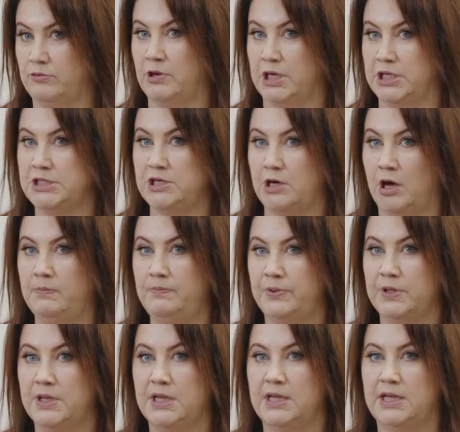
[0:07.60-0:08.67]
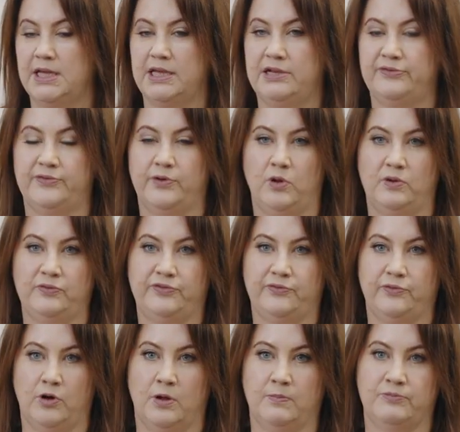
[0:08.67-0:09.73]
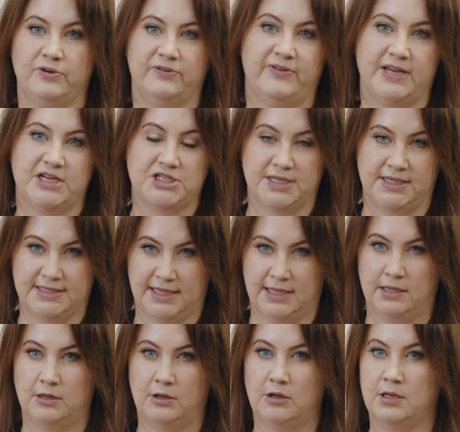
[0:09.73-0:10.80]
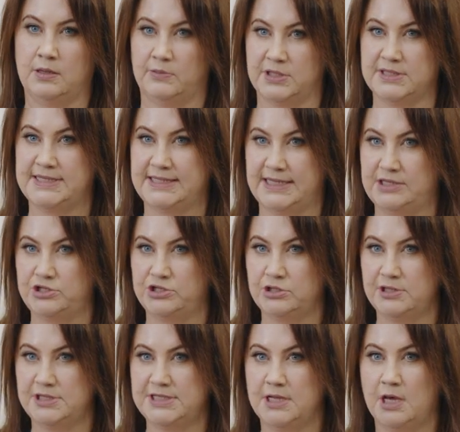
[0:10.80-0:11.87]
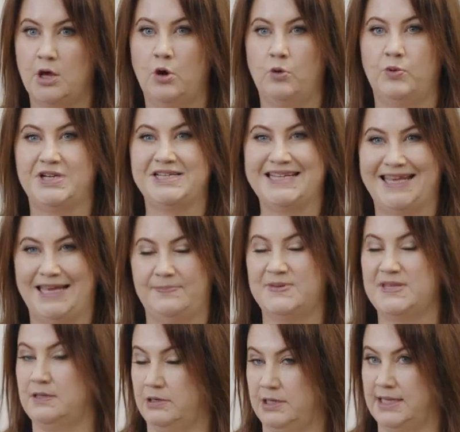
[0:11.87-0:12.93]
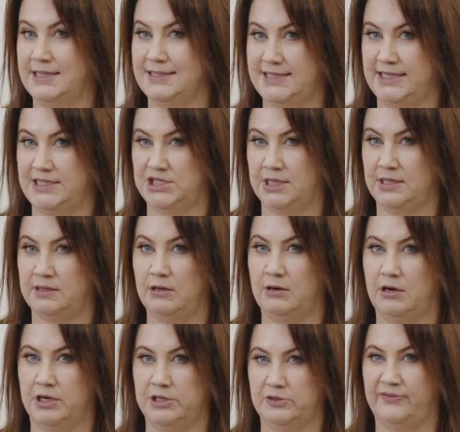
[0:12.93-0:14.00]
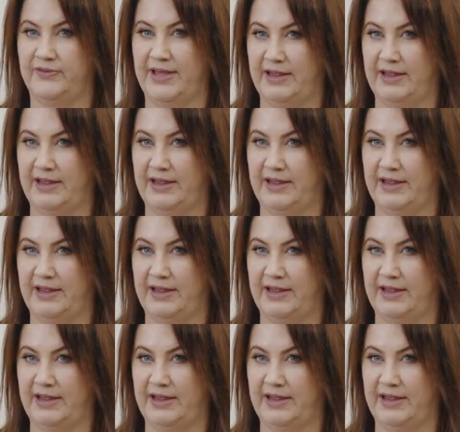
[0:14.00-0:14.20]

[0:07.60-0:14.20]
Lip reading: ground up. It evolved from professional dialogue amongst teachers, which keeps learning and teaching at the heart of